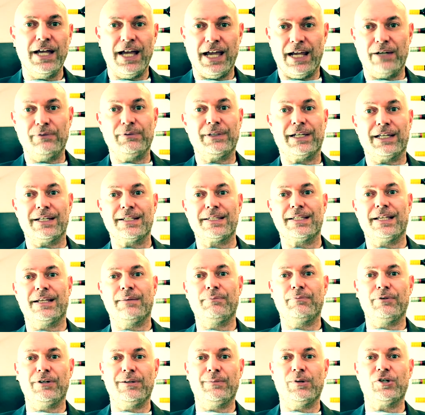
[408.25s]
and we can
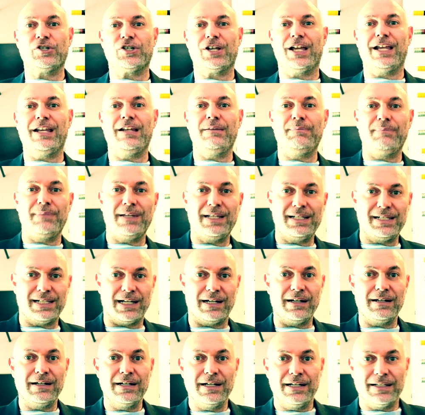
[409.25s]
send pretty much any
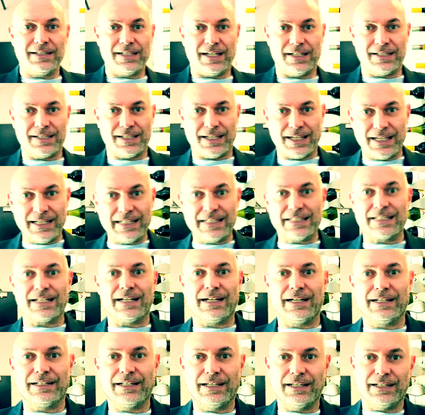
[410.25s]
media that's
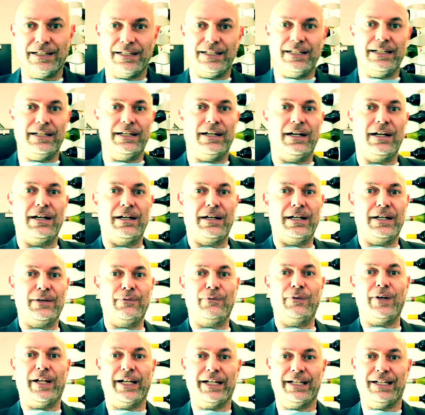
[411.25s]
inside the
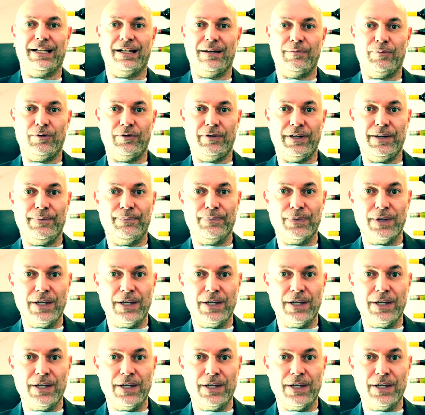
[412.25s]
in-flight library.